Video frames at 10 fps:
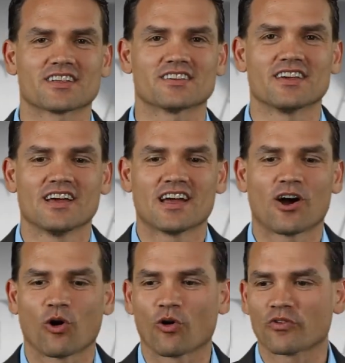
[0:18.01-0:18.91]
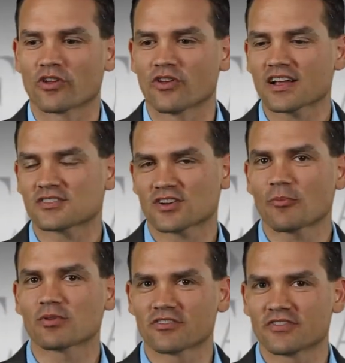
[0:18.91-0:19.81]
and over the next
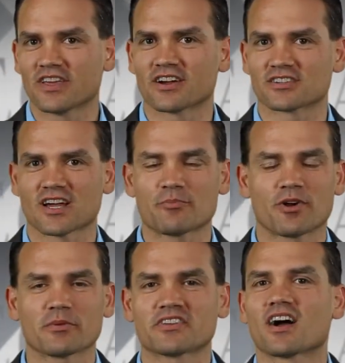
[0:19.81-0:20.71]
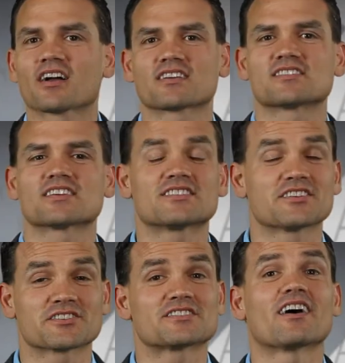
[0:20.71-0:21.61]
couple of years I probably talked to 60
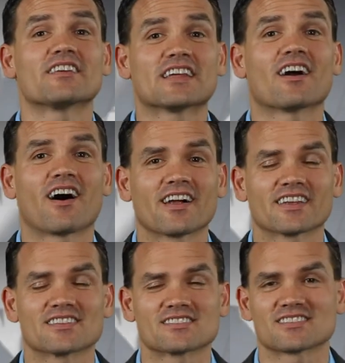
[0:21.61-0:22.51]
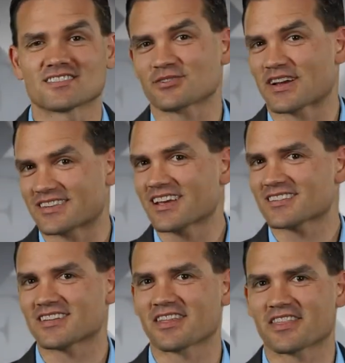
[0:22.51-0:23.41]
or 70 audiences, and so I
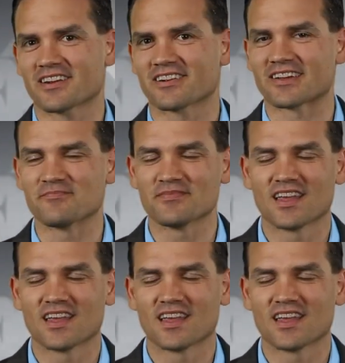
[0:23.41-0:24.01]
tested a theory.